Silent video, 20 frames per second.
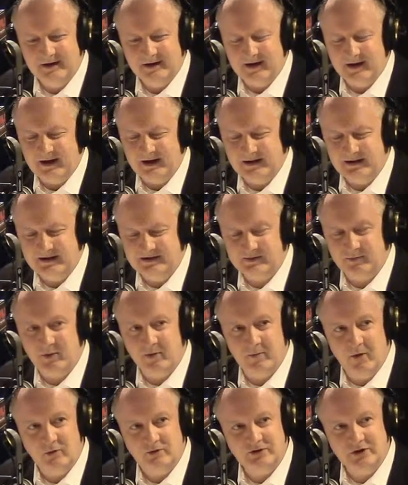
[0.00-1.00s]
Uh, he needs a
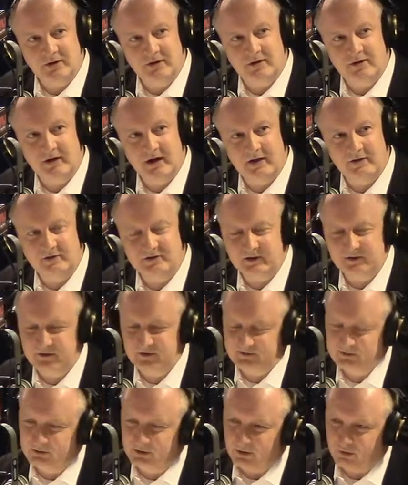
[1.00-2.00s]
promotion. Uh, there's a
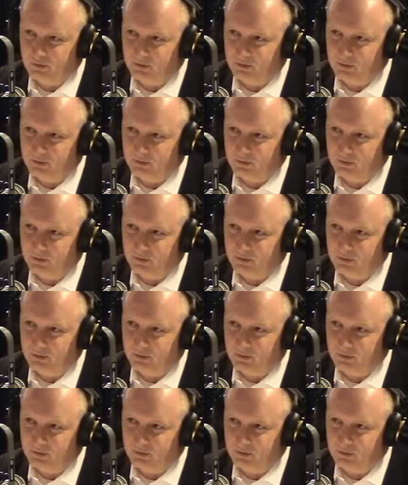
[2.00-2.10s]
there's a little